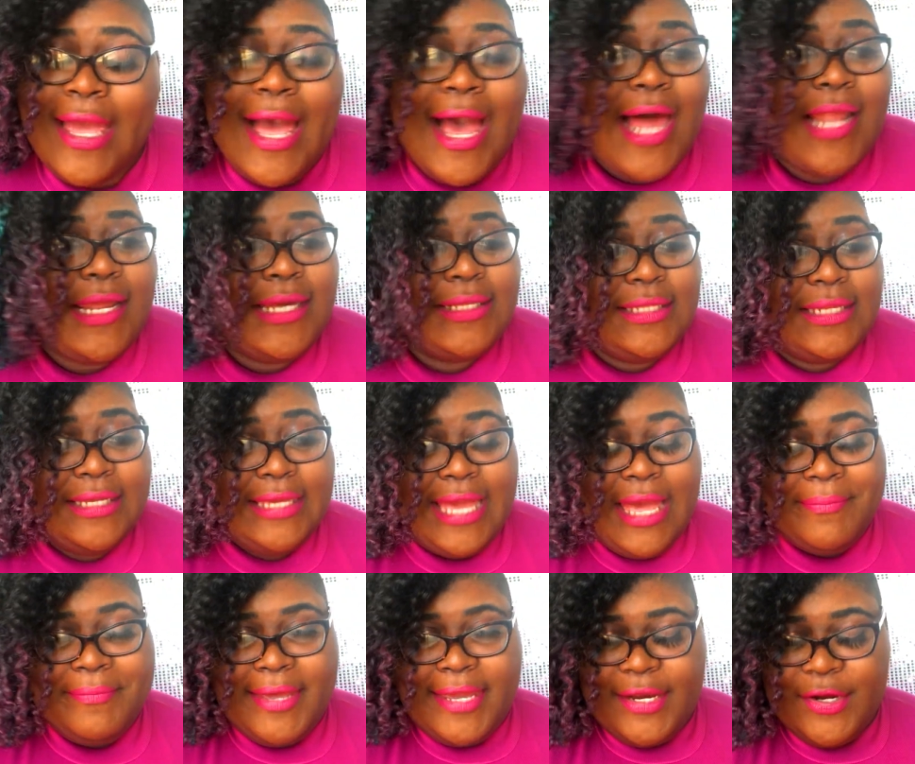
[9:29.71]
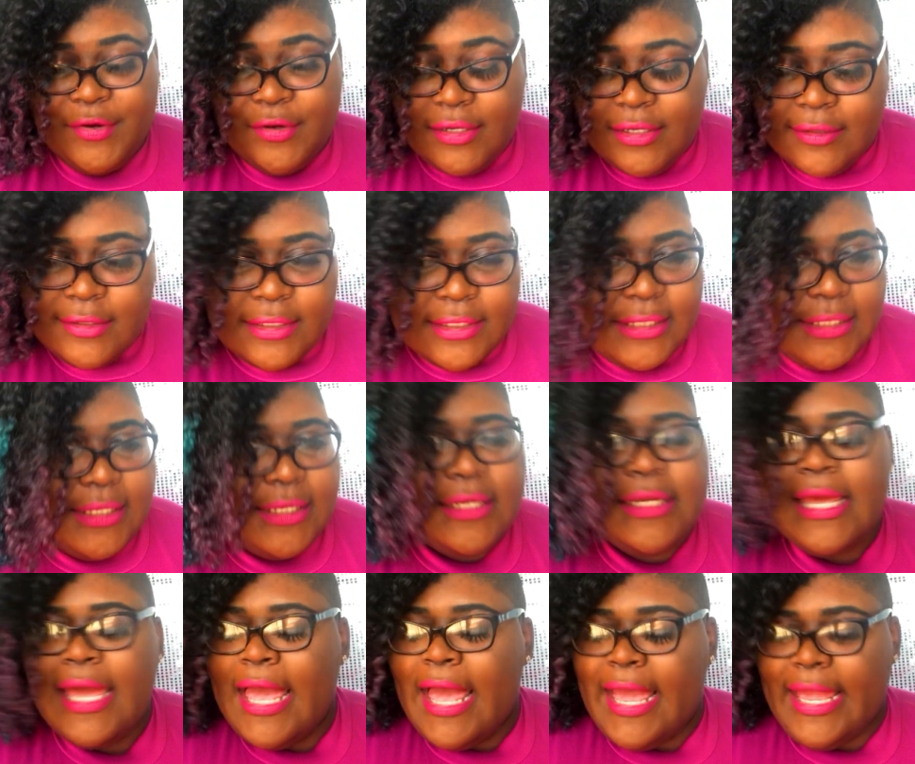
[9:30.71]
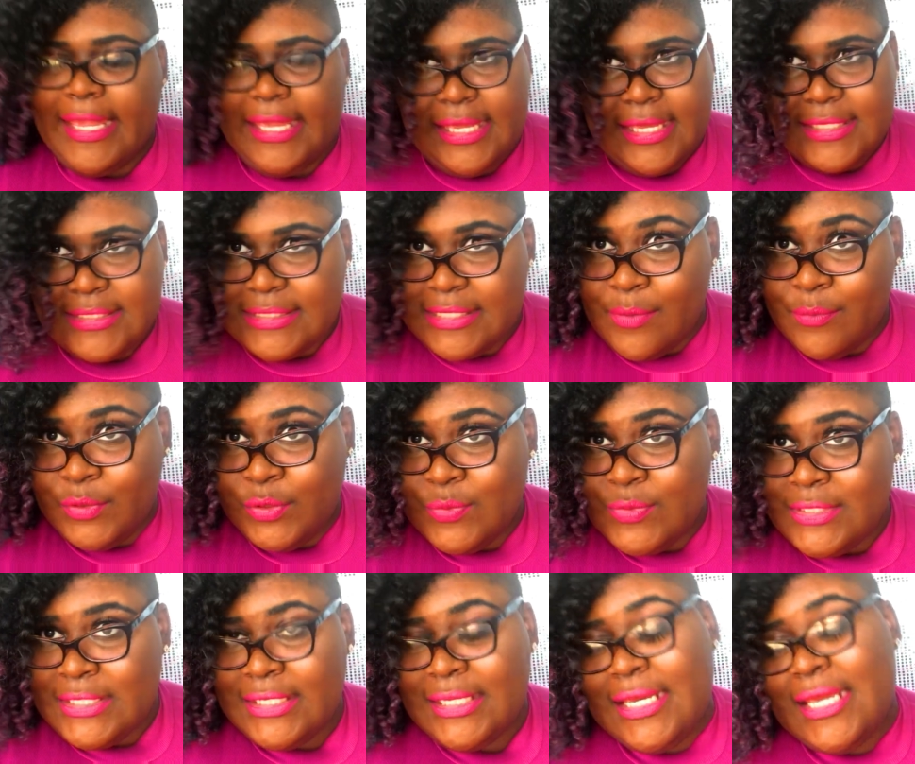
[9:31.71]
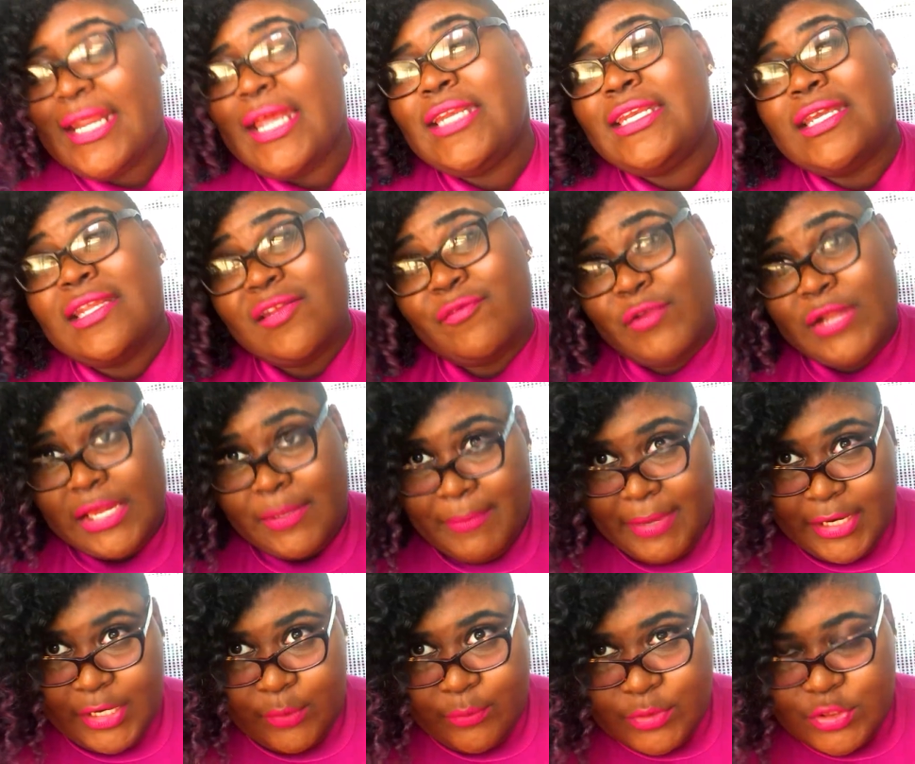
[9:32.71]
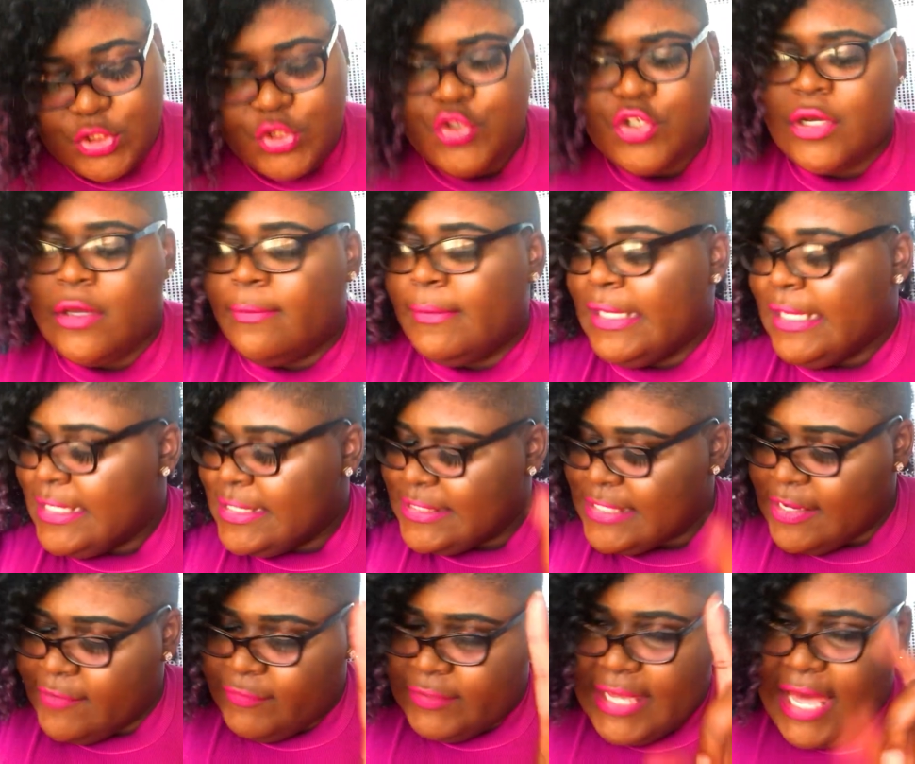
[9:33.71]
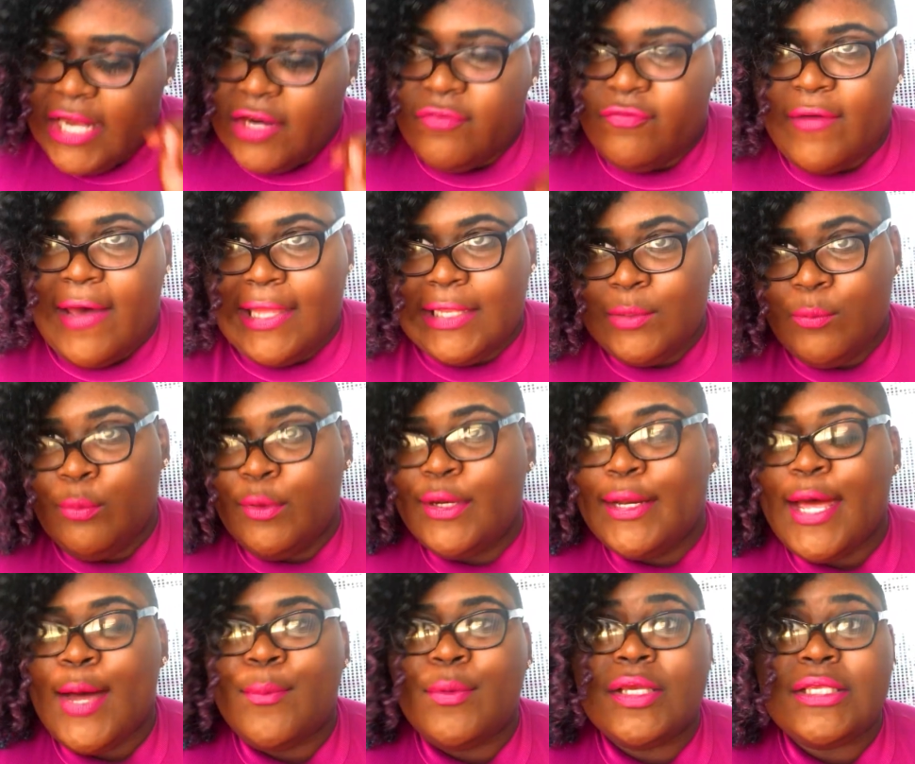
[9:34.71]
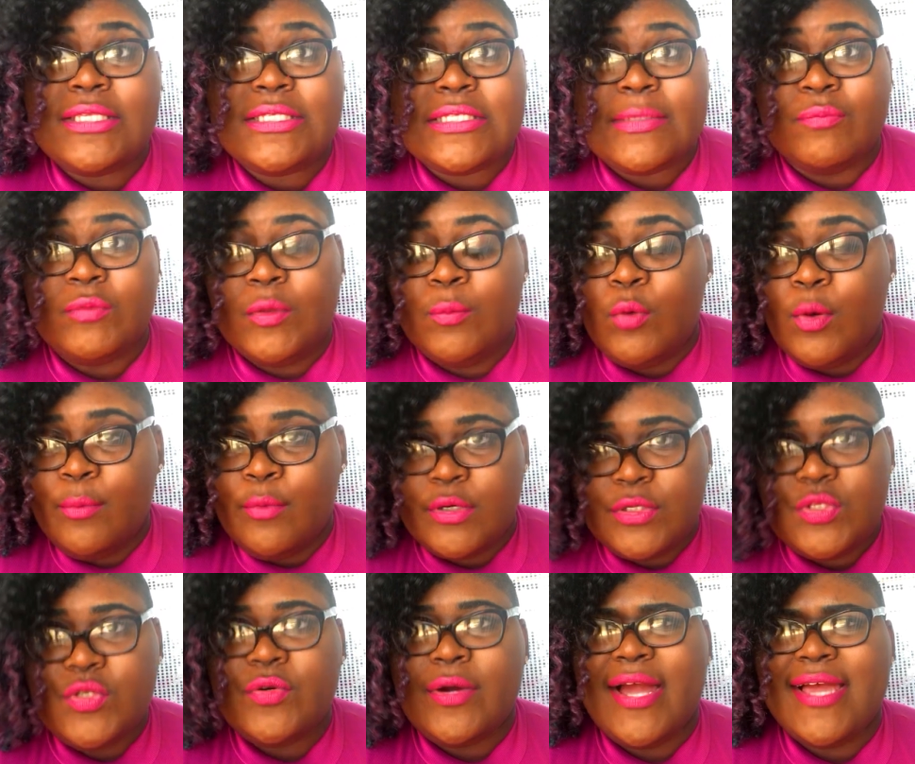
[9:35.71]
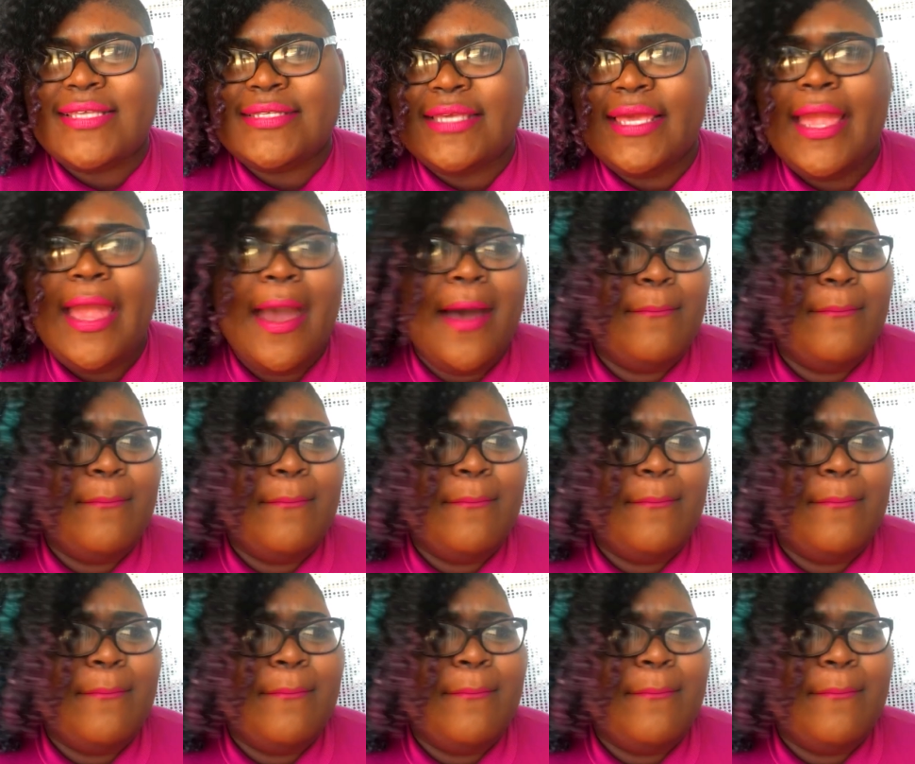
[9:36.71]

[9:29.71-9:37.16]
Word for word: I like that it kept my hair clean. I hands down would use it again. I didn't feel like my hair was stripped. Definitely got to follow it up with something more moisturizing.